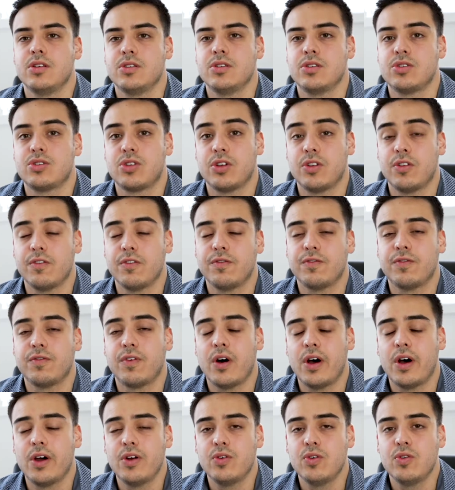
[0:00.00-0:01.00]
So the
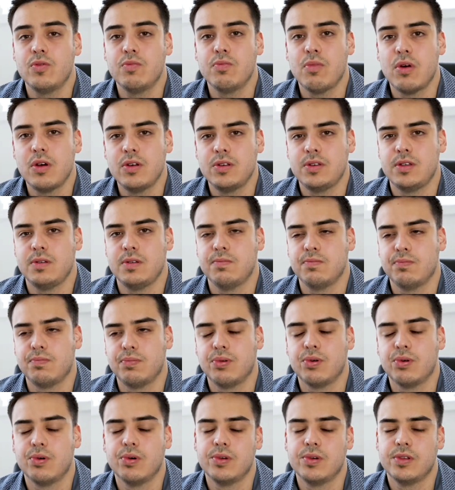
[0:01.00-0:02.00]
final most
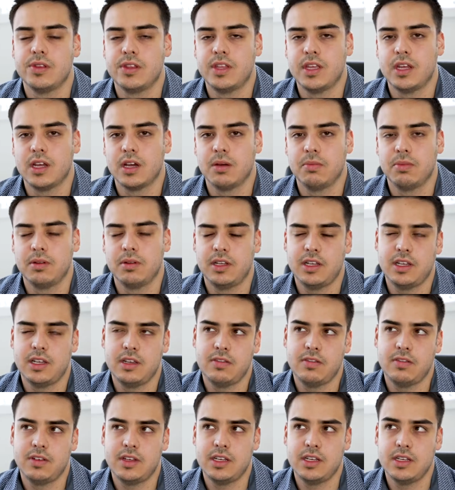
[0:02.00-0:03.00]
important thing, I
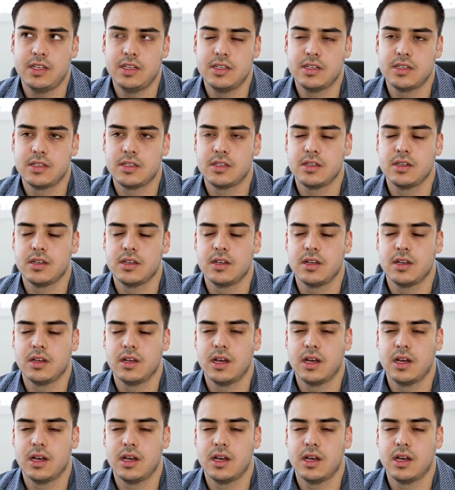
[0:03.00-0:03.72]
believe, is